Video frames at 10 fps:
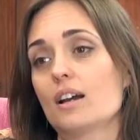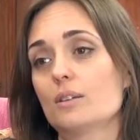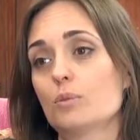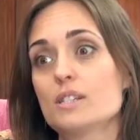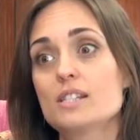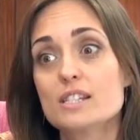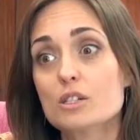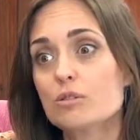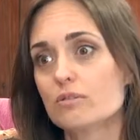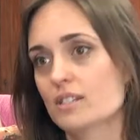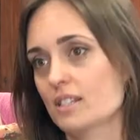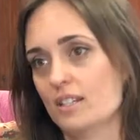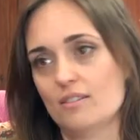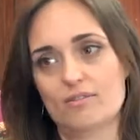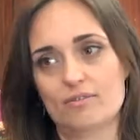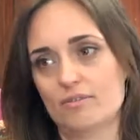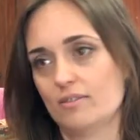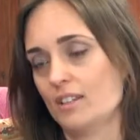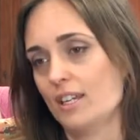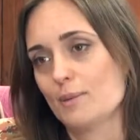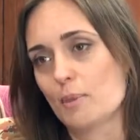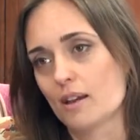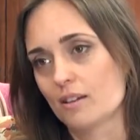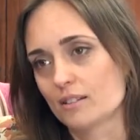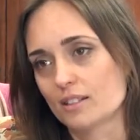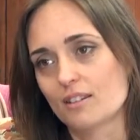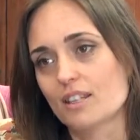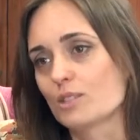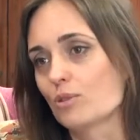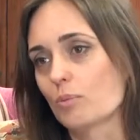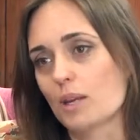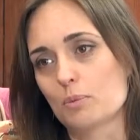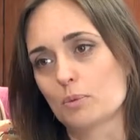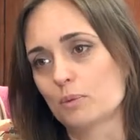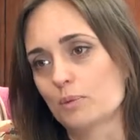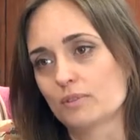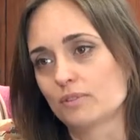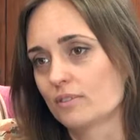and we still receive emails and things from people